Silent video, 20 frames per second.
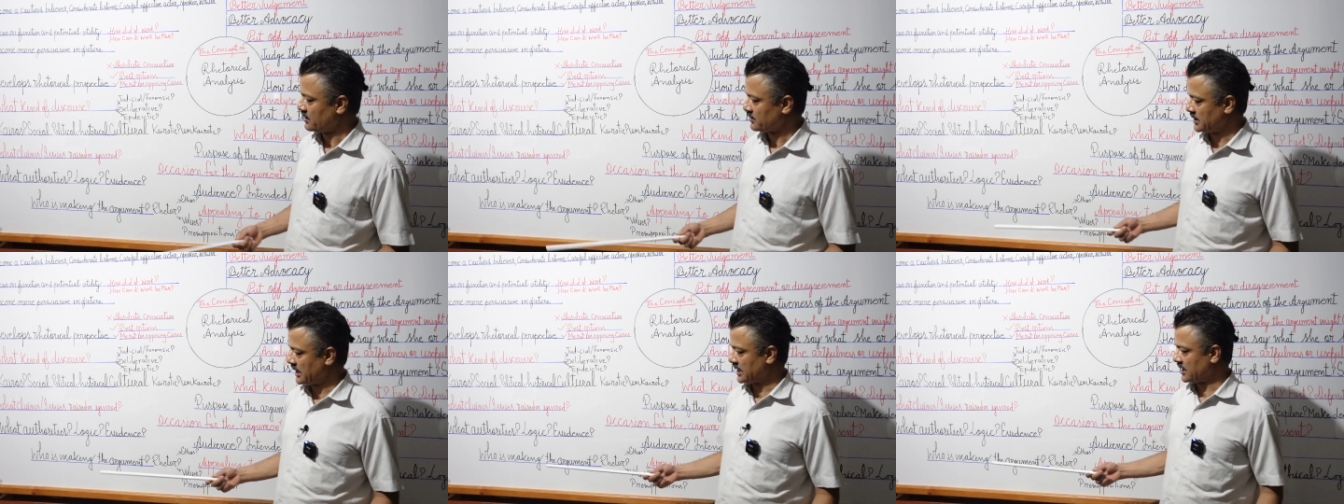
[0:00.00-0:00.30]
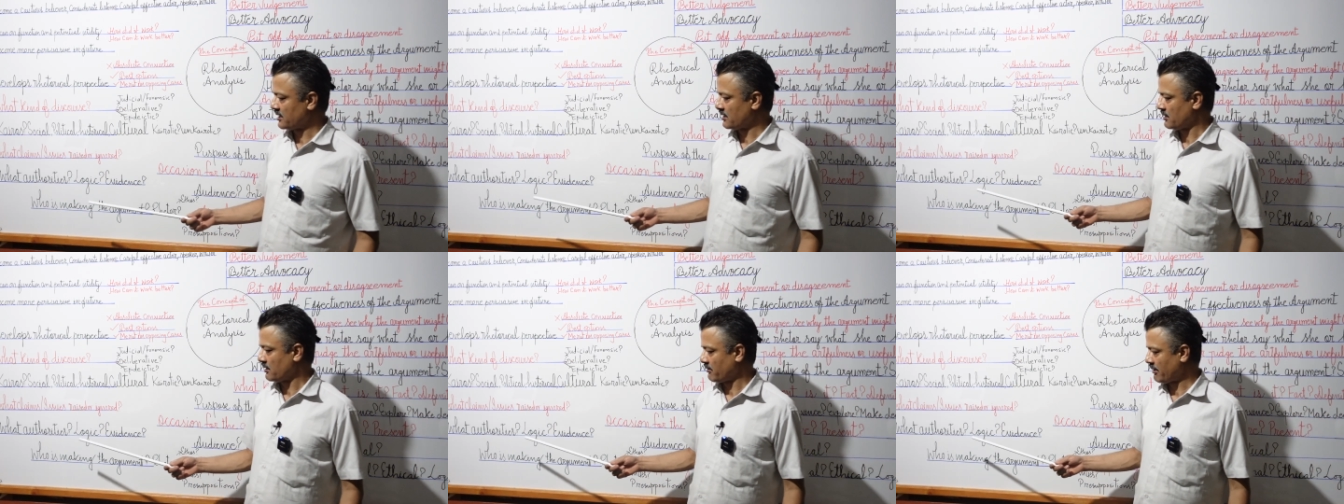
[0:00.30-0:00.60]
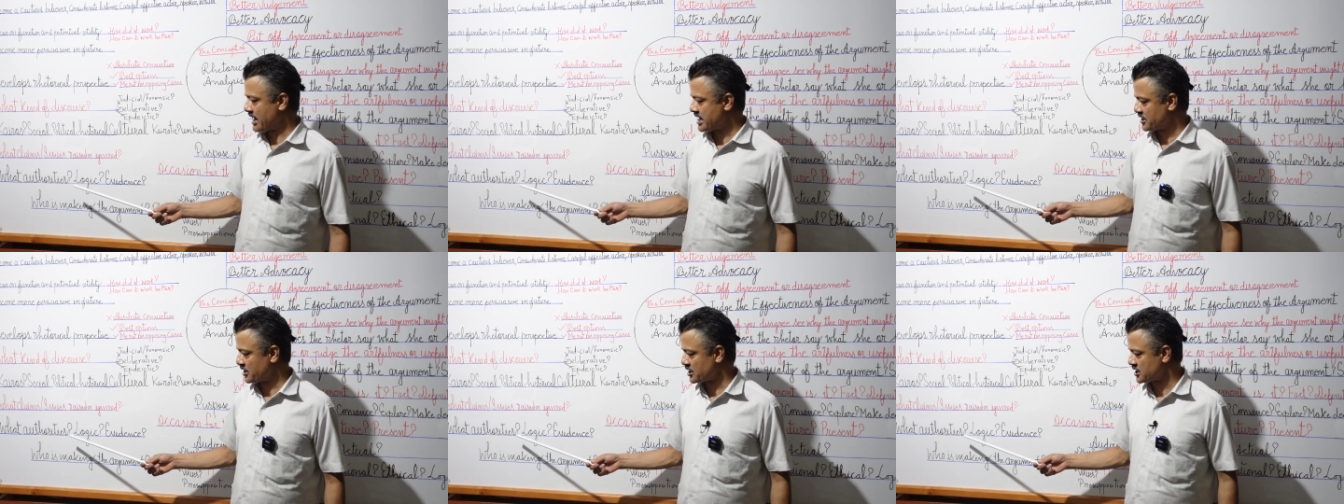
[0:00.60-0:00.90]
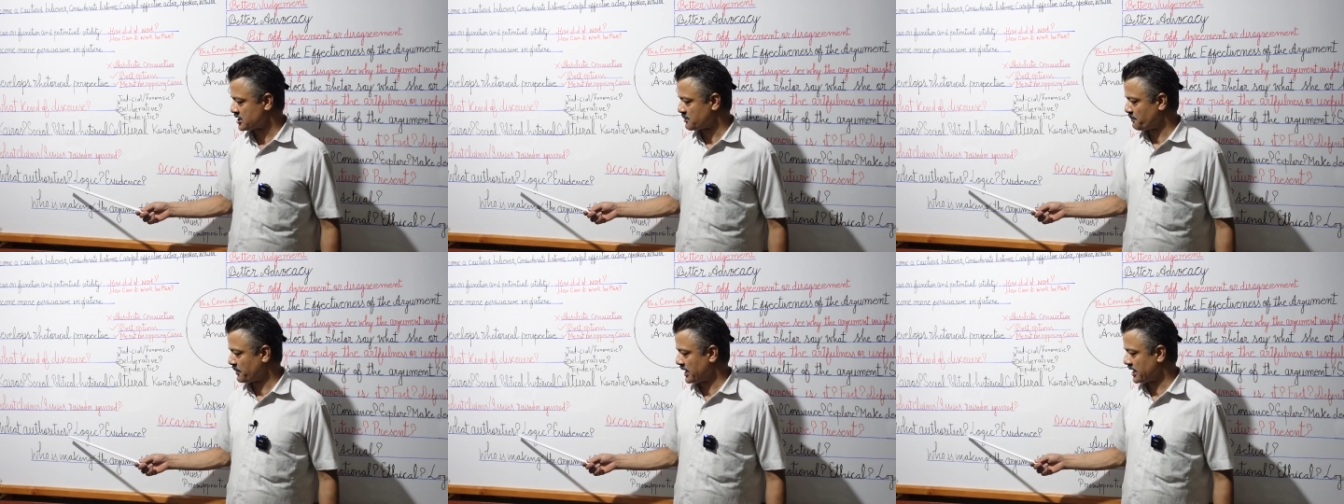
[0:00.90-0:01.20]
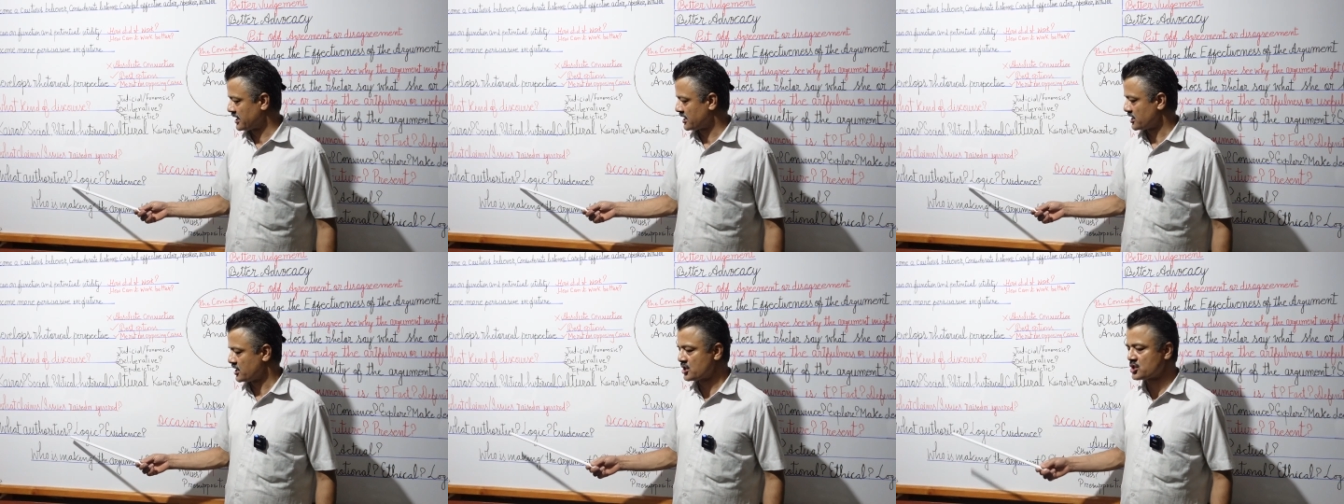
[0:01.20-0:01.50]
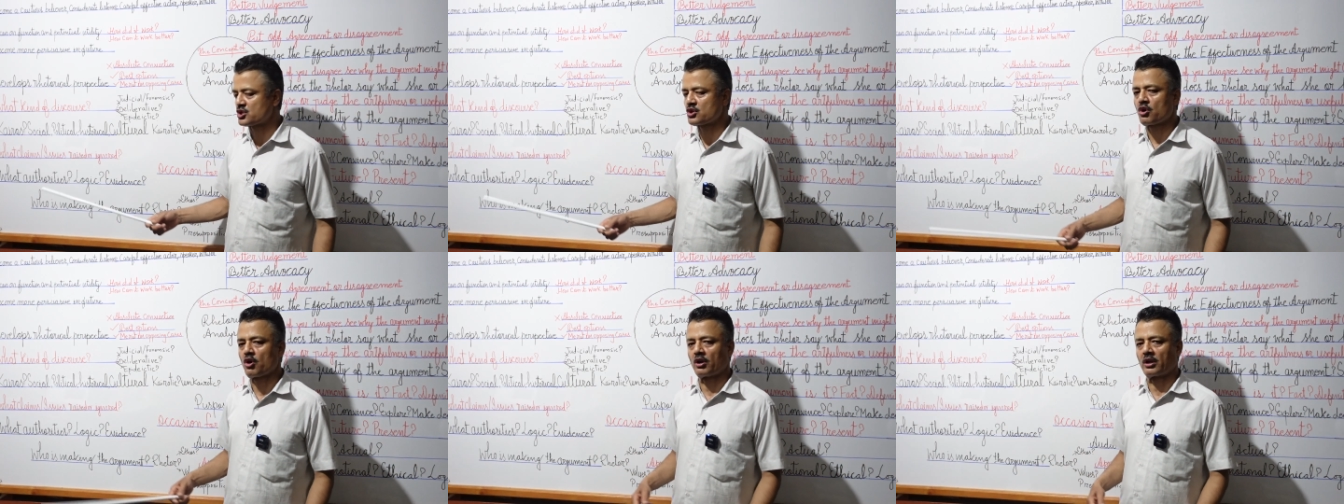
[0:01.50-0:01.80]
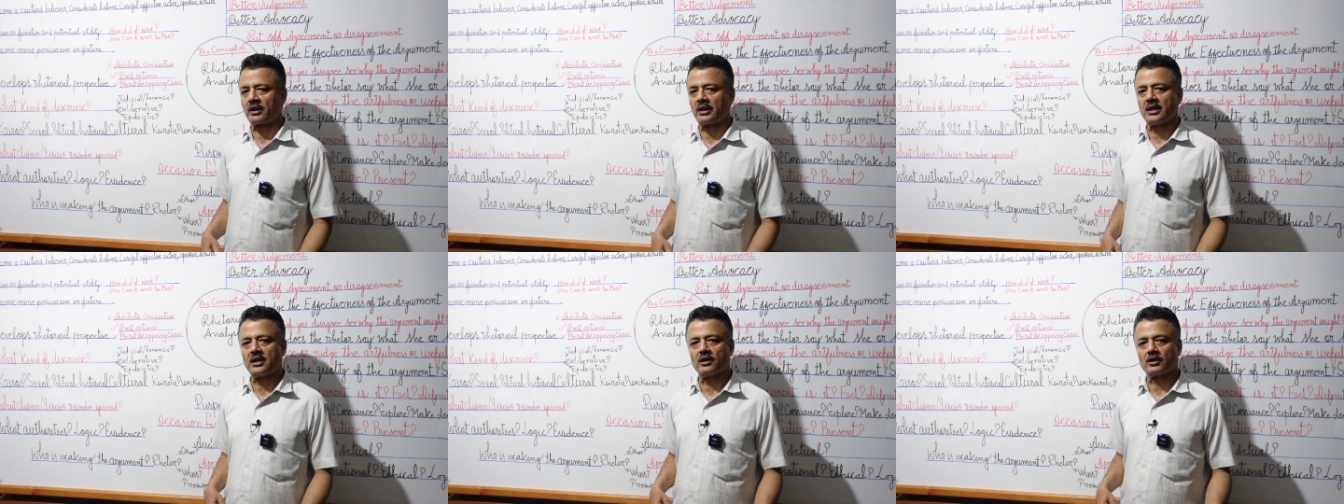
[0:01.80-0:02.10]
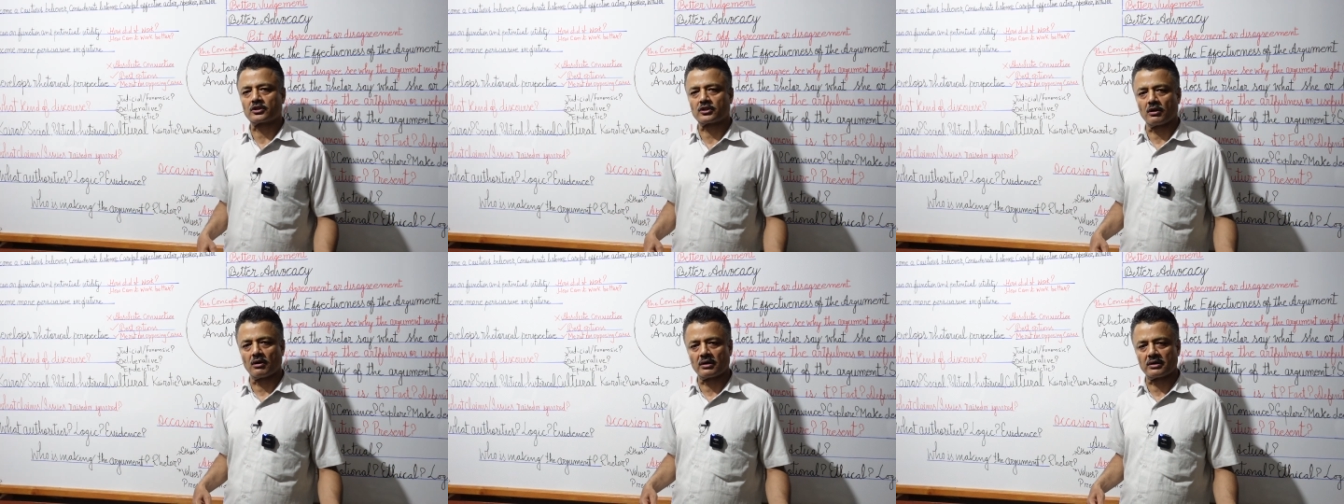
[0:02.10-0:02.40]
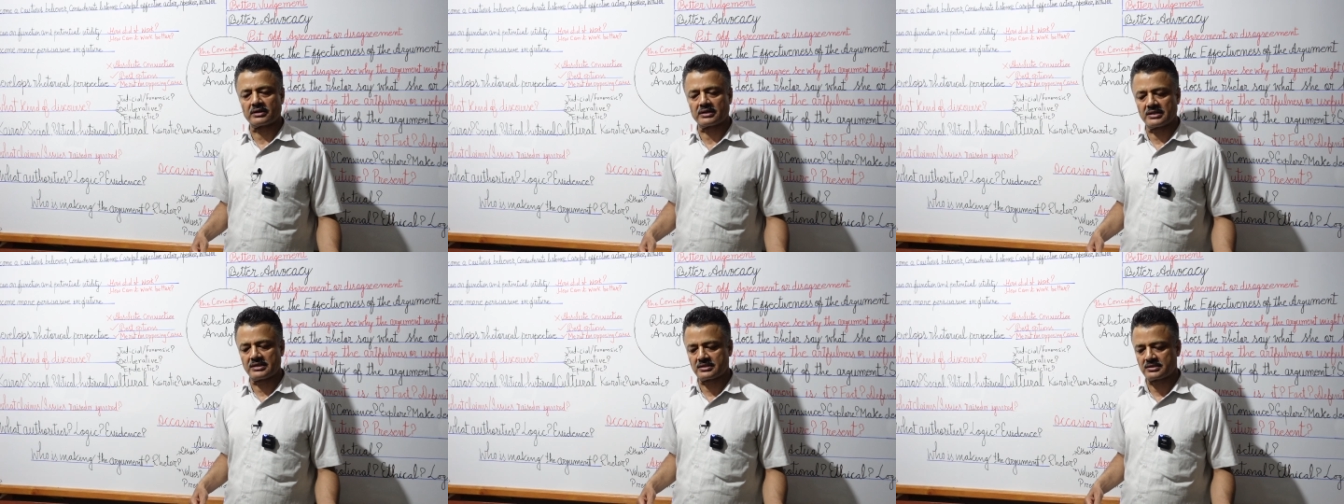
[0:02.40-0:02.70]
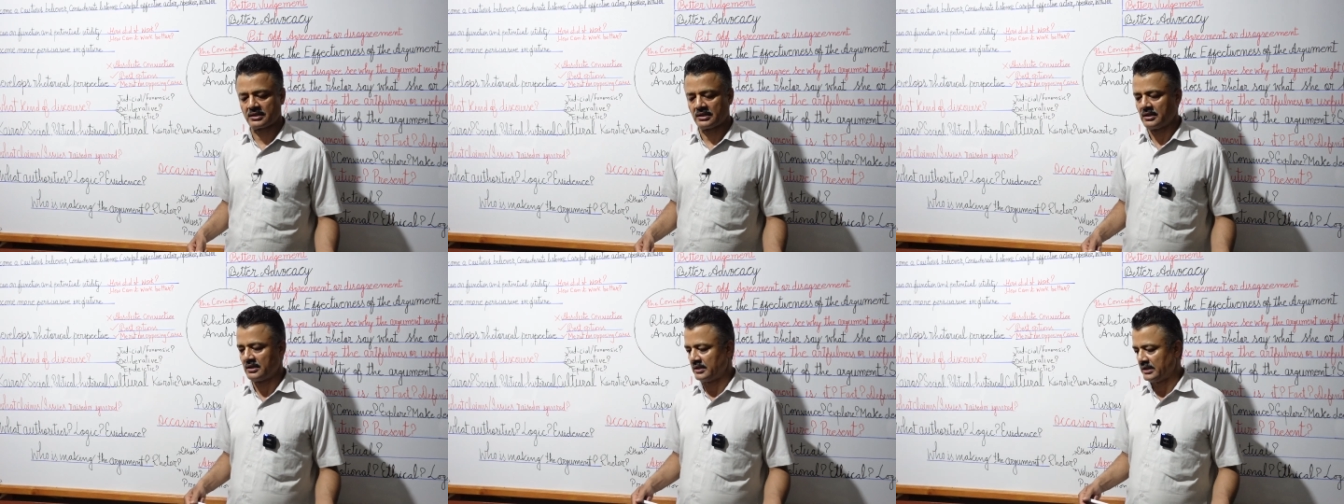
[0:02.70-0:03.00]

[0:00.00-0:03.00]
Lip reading: then writers bring scholarly authorities.